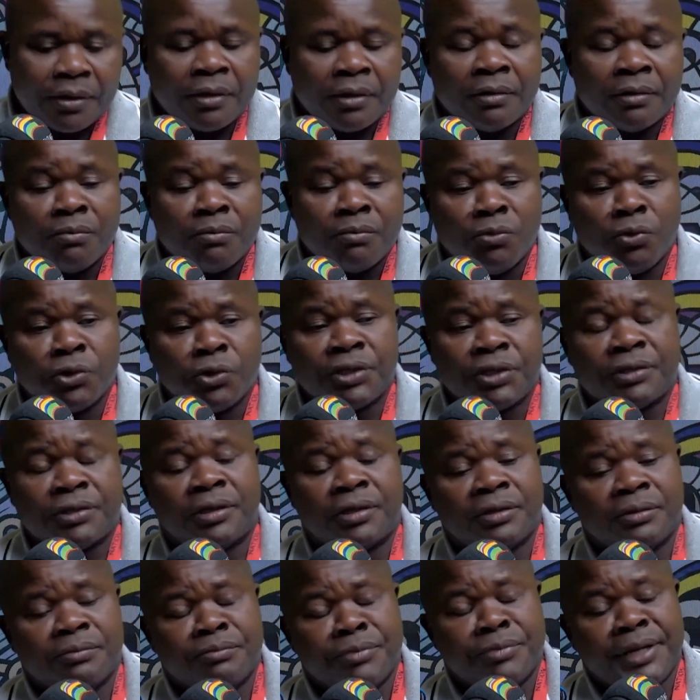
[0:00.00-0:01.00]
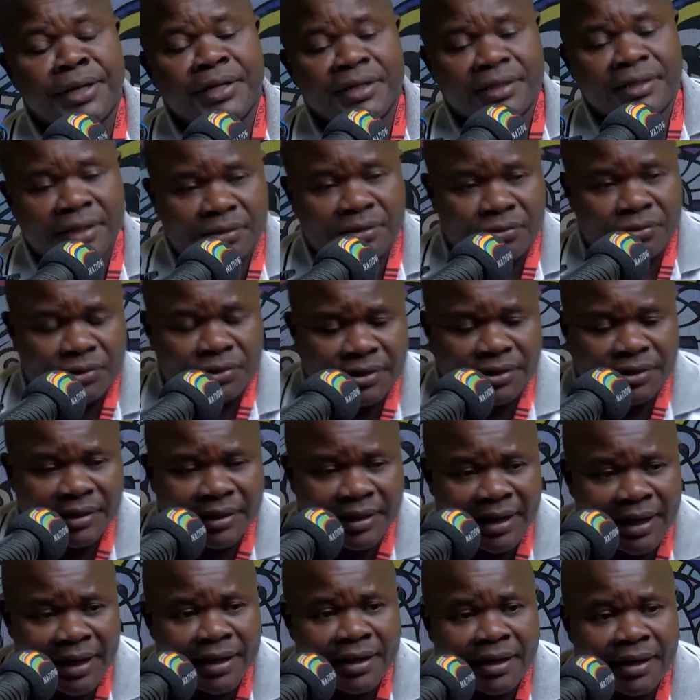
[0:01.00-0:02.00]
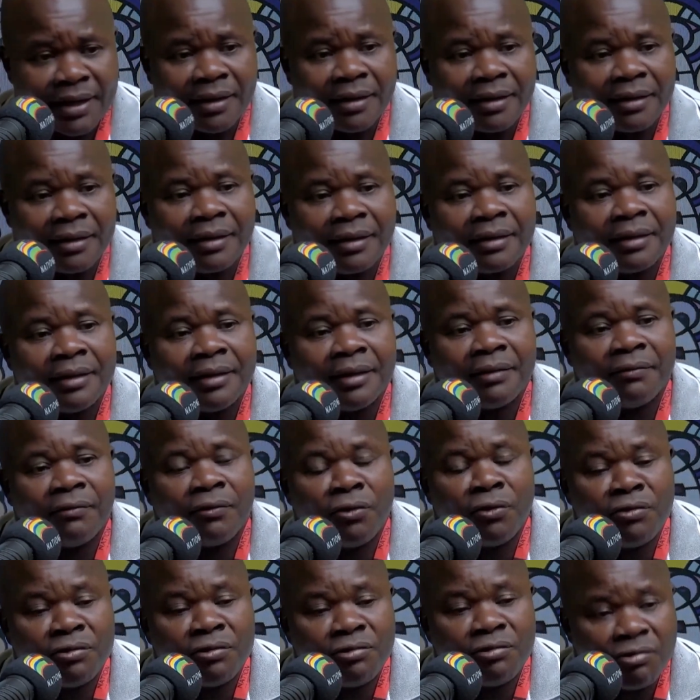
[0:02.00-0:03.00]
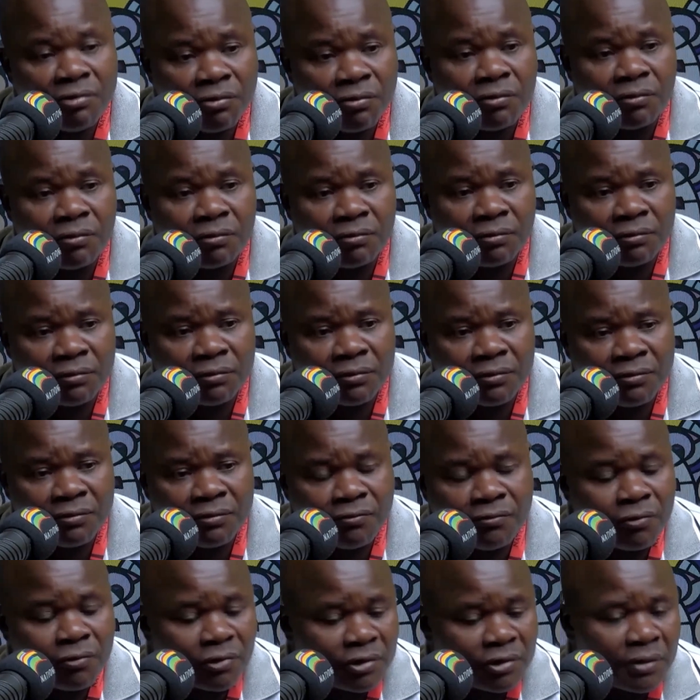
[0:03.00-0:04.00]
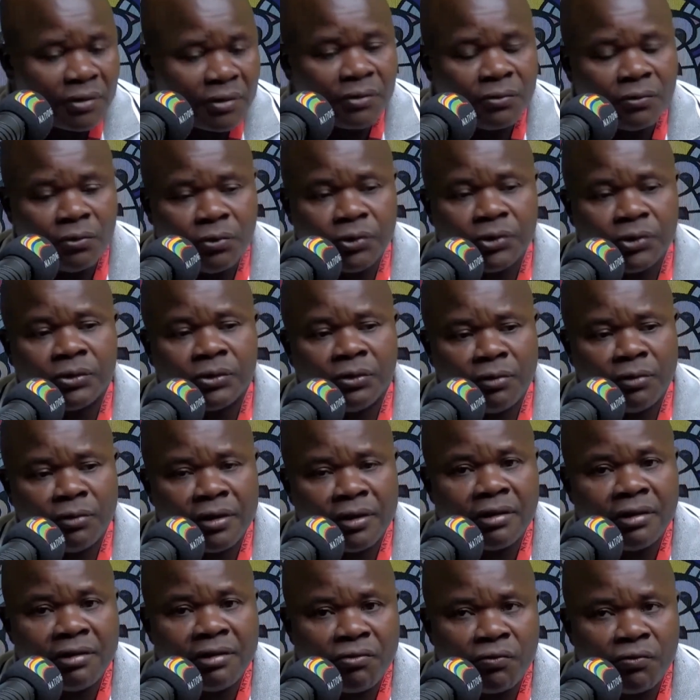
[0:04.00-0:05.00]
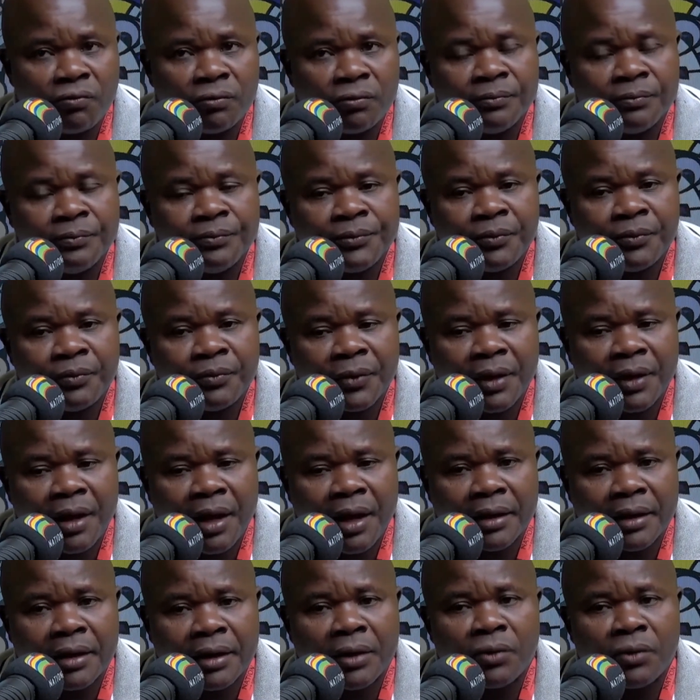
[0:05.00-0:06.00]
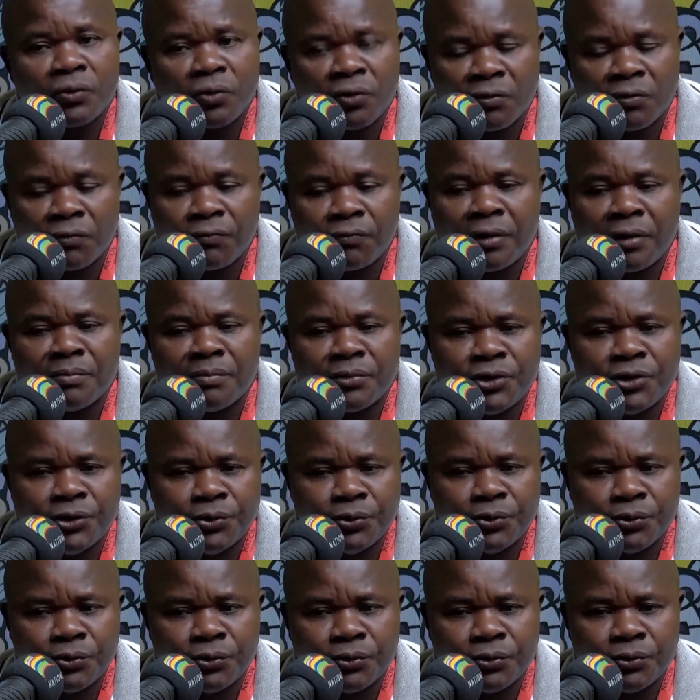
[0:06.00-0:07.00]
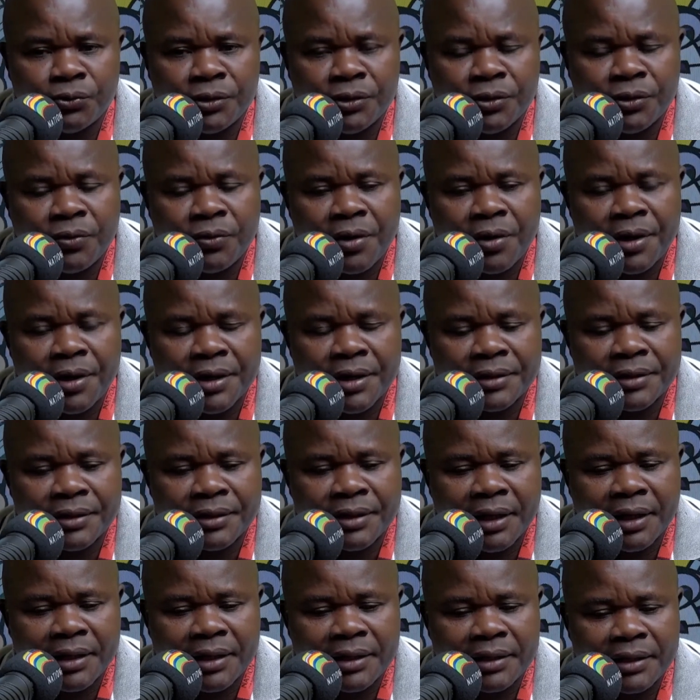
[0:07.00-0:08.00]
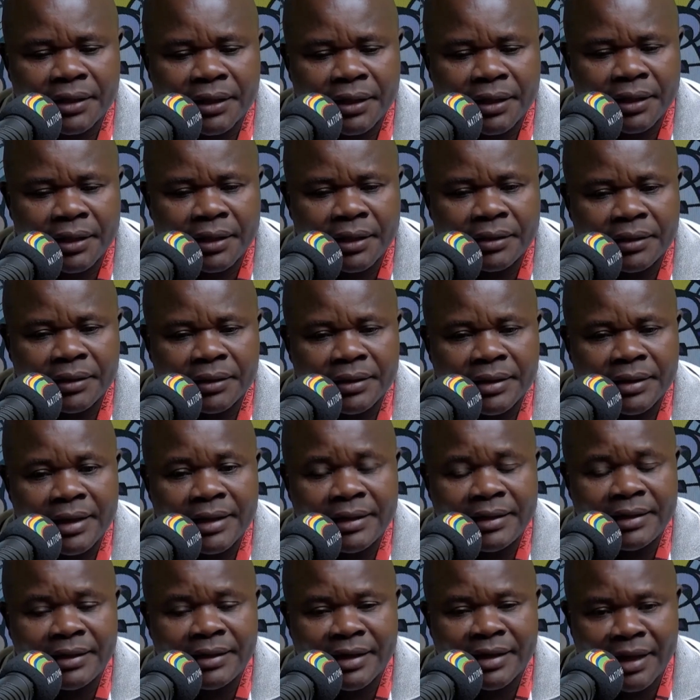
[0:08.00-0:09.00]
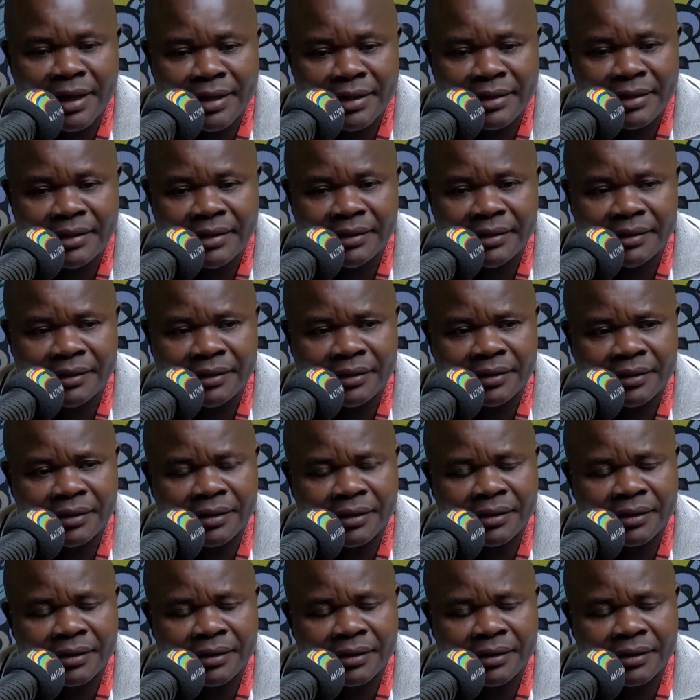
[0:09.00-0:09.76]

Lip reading: most main Saccos in Kenya, they have gone through what Kuscco went through. I can confirm to the audience that in late 90s,